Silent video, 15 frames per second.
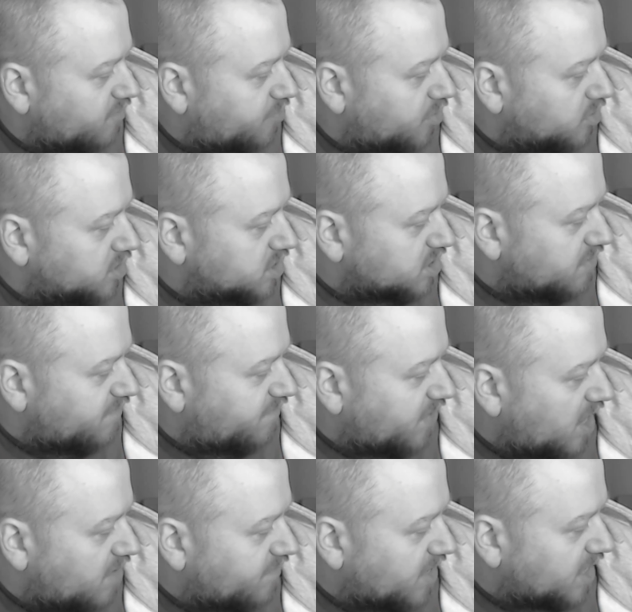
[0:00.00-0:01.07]
buttons and
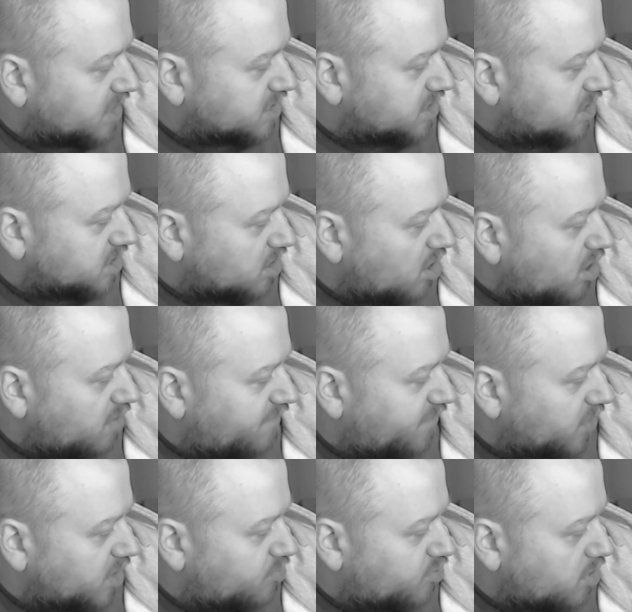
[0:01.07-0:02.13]
5 axes are
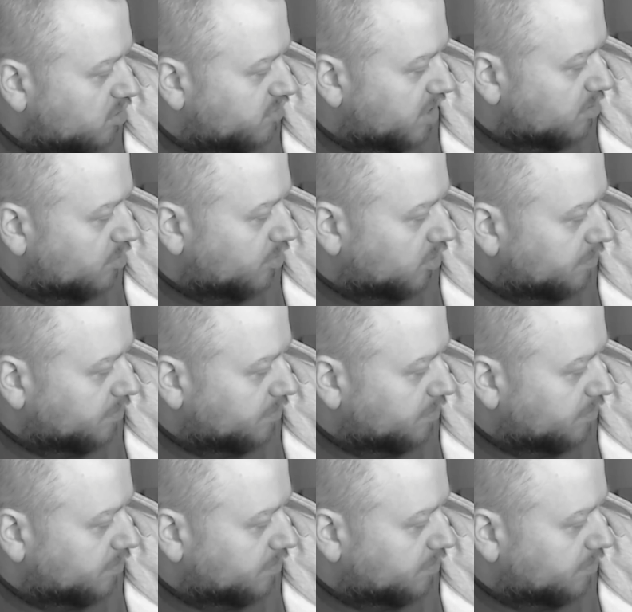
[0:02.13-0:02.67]
fully programmable.